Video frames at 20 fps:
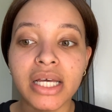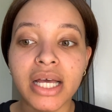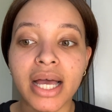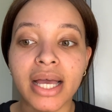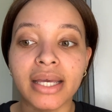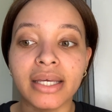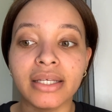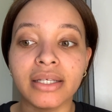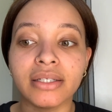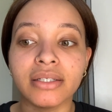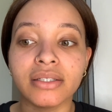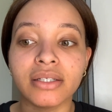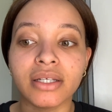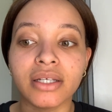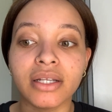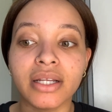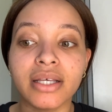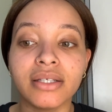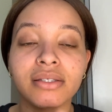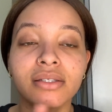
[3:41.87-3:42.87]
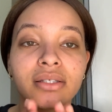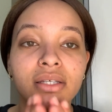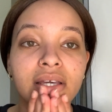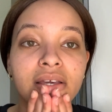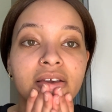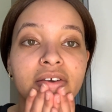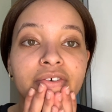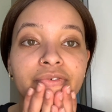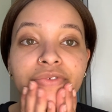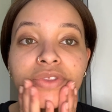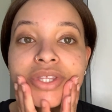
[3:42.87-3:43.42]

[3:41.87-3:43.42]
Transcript: and let's see if